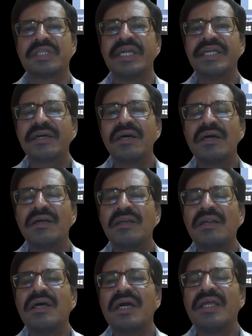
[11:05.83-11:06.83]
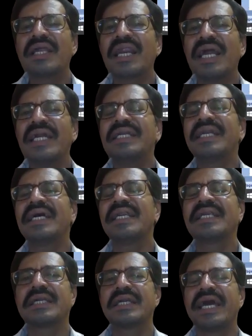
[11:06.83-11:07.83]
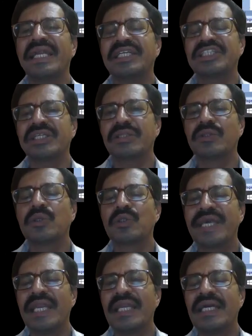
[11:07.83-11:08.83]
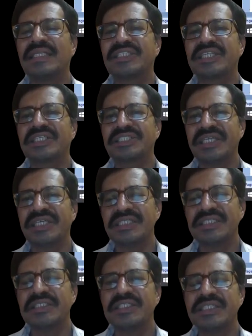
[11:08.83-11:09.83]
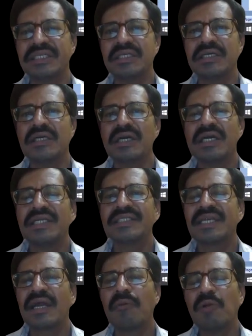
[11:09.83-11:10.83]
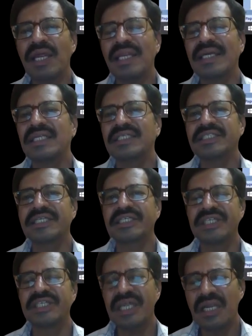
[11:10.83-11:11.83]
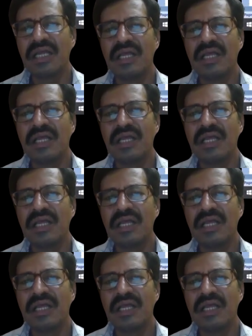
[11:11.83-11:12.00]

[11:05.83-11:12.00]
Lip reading: They turn in the right direction. Those helical structures turn in. It is a double helical structure.